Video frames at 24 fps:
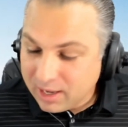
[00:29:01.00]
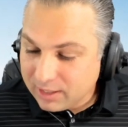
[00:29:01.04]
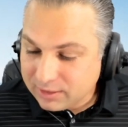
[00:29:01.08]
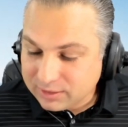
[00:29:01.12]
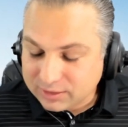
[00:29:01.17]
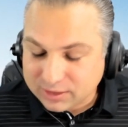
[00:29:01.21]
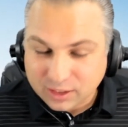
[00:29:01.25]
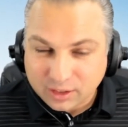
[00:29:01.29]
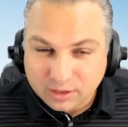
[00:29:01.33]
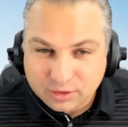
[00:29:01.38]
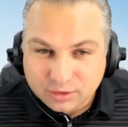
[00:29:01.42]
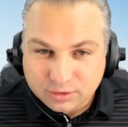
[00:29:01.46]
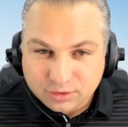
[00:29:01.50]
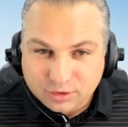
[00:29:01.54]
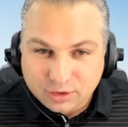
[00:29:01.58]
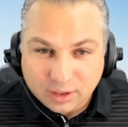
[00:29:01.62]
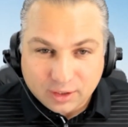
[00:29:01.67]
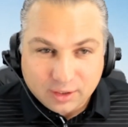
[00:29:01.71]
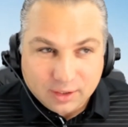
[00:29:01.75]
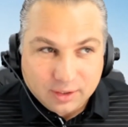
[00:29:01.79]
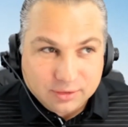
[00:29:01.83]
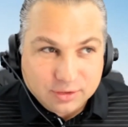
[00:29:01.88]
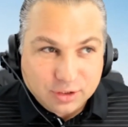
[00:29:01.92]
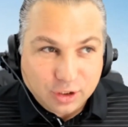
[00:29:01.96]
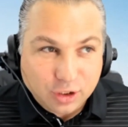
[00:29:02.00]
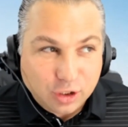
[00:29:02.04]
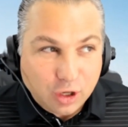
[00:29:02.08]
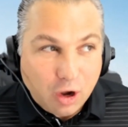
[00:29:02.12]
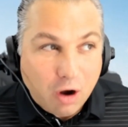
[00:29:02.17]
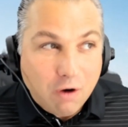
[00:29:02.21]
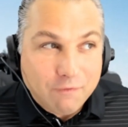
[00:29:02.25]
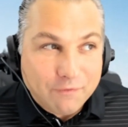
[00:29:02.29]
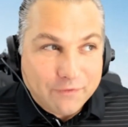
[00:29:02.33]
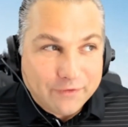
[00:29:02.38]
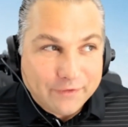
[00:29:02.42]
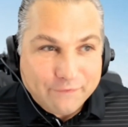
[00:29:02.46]
to to to
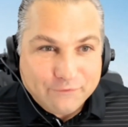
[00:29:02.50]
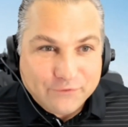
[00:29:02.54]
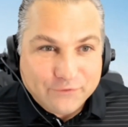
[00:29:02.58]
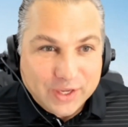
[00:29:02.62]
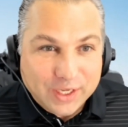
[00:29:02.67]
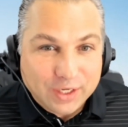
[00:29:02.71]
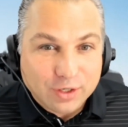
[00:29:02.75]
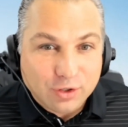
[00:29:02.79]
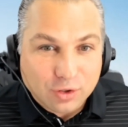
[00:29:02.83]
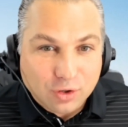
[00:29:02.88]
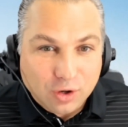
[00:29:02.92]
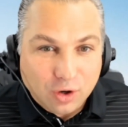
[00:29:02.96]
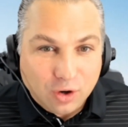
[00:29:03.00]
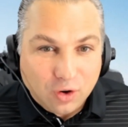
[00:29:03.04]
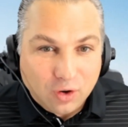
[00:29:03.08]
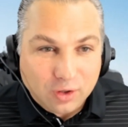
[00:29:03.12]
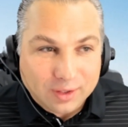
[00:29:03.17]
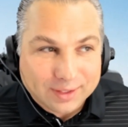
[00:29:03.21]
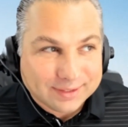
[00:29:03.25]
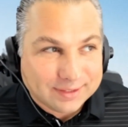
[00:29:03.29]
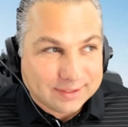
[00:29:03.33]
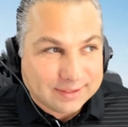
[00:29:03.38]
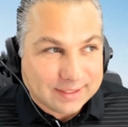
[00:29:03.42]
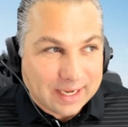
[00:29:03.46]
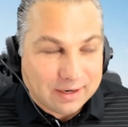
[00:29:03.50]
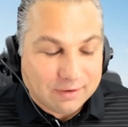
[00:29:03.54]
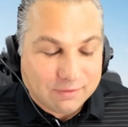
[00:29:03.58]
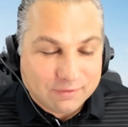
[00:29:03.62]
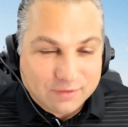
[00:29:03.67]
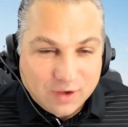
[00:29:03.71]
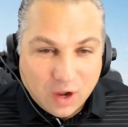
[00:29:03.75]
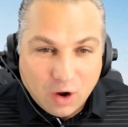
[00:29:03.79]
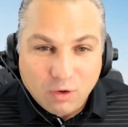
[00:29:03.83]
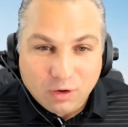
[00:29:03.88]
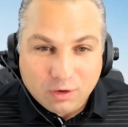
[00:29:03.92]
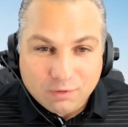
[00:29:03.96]
go for the field goal instead of
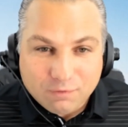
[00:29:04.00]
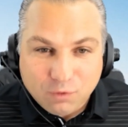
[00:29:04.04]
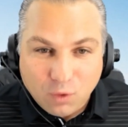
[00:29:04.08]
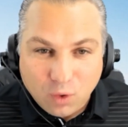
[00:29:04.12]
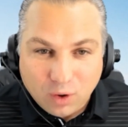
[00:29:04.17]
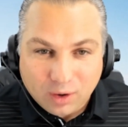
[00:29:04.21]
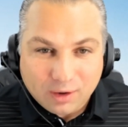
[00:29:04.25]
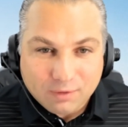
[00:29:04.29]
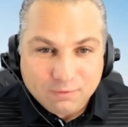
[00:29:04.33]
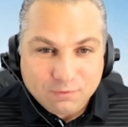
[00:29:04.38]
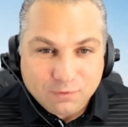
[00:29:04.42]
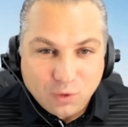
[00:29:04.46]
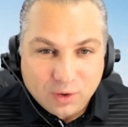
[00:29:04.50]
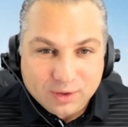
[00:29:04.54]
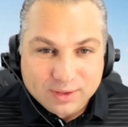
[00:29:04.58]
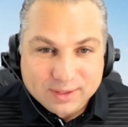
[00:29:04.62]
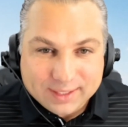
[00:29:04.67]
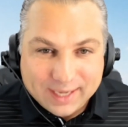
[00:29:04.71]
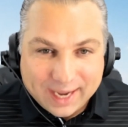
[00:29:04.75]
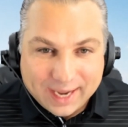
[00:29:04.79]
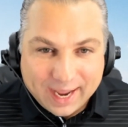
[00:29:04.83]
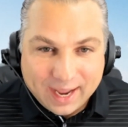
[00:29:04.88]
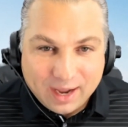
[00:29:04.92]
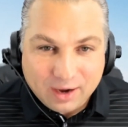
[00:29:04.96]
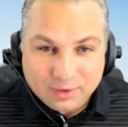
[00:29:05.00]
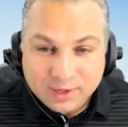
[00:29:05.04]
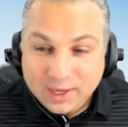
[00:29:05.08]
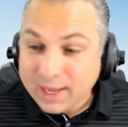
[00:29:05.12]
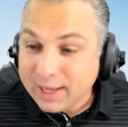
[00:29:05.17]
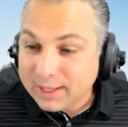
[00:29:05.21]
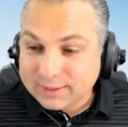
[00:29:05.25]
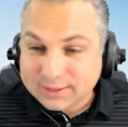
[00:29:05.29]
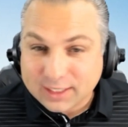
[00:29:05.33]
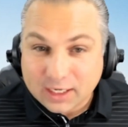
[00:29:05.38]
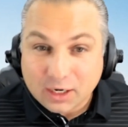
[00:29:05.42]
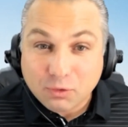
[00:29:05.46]
going for it on fourth down.
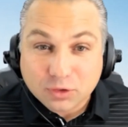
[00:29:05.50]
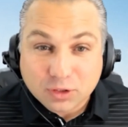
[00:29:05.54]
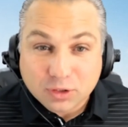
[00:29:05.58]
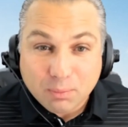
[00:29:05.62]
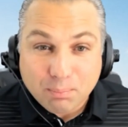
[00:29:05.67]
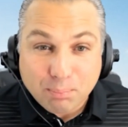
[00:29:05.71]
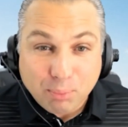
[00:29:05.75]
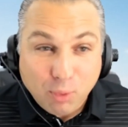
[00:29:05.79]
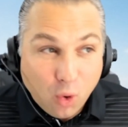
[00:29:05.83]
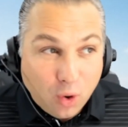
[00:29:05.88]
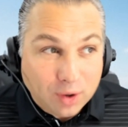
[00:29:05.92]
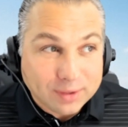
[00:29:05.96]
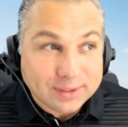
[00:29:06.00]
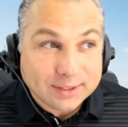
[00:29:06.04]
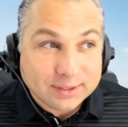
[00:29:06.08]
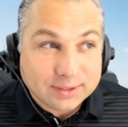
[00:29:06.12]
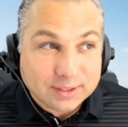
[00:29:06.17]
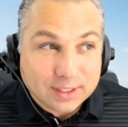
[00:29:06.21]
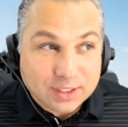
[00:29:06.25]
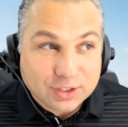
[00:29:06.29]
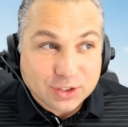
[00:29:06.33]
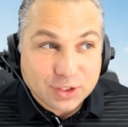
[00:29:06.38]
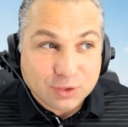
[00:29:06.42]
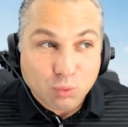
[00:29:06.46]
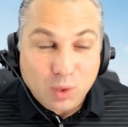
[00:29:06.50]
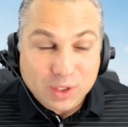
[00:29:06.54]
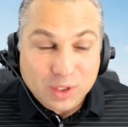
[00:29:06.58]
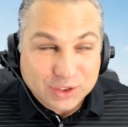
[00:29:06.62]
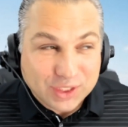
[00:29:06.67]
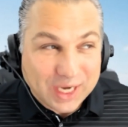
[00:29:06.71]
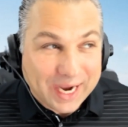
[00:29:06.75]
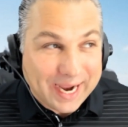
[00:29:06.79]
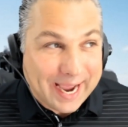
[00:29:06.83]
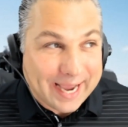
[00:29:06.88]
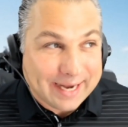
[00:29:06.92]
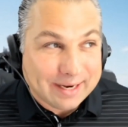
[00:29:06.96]
Said it was a poor decision. Wish
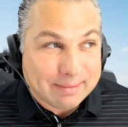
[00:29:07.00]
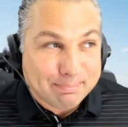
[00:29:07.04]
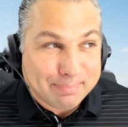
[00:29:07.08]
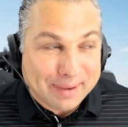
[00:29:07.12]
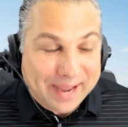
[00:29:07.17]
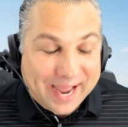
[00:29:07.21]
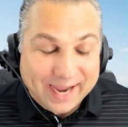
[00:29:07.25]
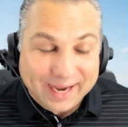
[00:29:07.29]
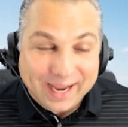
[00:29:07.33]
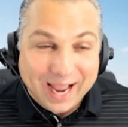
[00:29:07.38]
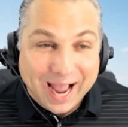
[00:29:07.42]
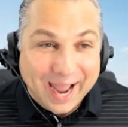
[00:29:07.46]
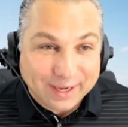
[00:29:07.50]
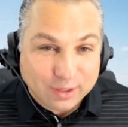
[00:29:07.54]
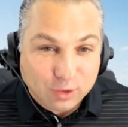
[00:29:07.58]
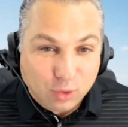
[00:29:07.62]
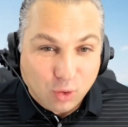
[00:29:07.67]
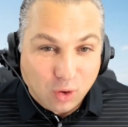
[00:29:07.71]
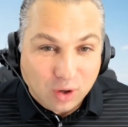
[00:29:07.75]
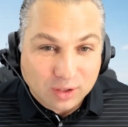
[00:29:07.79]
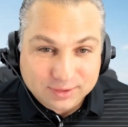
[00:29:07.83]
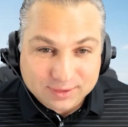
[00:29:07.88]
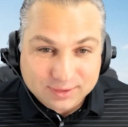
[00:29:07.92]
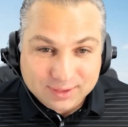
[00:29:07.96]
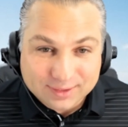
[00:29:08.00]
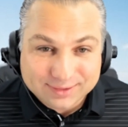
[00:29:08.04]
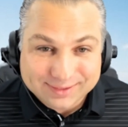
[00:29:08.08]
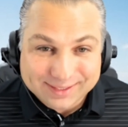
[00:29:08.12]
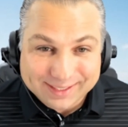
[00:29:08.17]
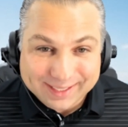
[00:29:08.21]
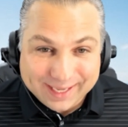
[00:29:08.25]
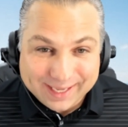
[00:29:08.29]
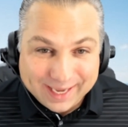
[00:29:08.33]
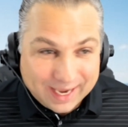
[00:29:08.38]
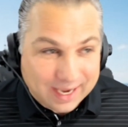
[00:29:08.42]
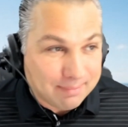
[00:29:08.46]
I had it back. I cost us the
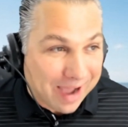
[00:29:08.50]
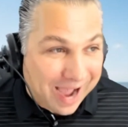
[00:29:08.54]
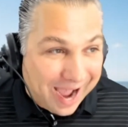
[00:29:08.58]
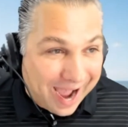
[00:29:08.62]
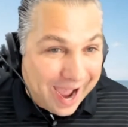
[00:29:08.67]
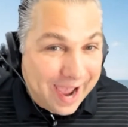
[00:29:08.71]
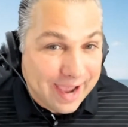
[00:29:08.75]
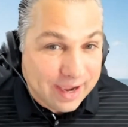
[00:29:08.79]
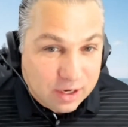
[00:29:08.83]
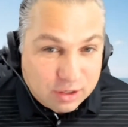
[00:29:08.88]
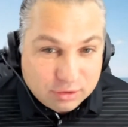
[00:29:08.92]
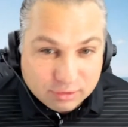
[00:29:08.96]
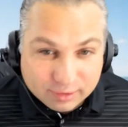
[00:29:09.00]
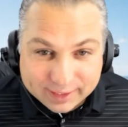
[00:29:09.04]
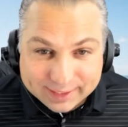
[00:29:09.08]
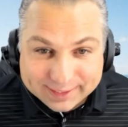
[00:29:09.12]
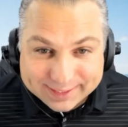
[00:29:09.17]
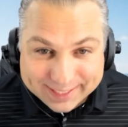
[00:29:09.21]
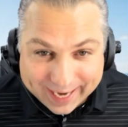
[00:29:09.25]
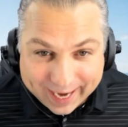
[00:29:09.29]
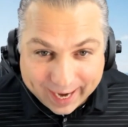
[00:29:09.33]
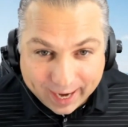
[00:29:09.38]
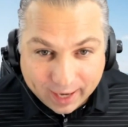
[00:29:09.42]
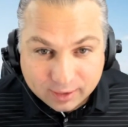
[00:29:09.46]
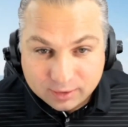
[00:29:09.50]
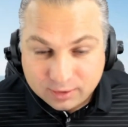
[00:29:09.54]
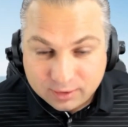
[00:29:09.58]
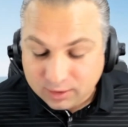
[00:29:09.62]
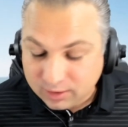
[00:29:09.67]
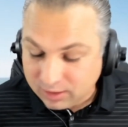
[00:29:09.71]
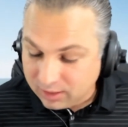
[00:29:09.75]
game. I agree, Dan.